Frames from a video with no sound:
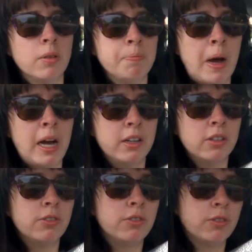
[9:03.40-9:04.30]
but
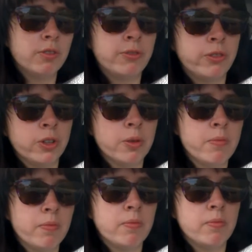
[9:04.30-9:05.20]
for the
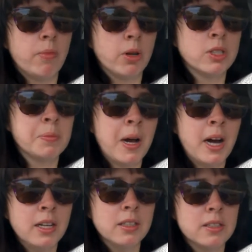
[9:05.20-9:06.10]
most
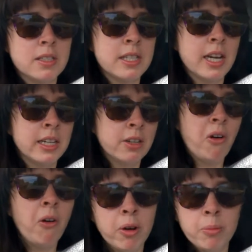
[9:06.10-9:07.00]
part staying
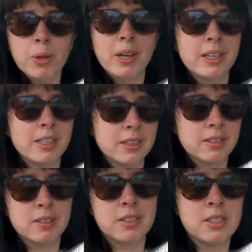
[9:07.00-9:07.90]
home. Like,
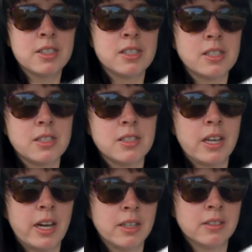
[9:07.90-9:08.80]
it's just,
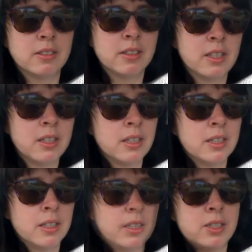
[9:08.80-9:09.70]
yeah,
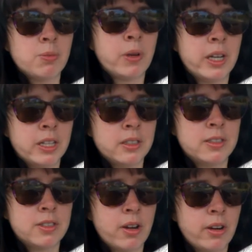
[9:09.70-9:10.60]
it's weird.
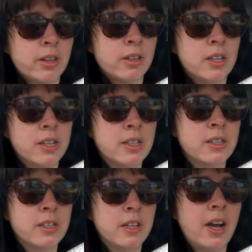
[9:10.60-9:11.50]
So
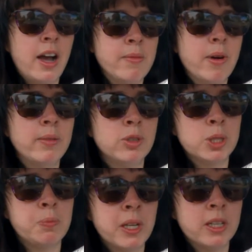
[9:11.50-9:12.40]
I'm
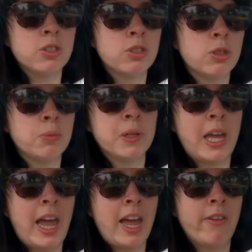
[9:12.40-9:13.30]
just being super
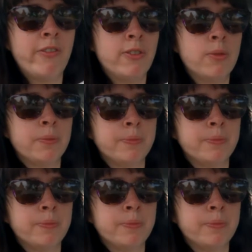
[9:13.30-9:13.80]
careful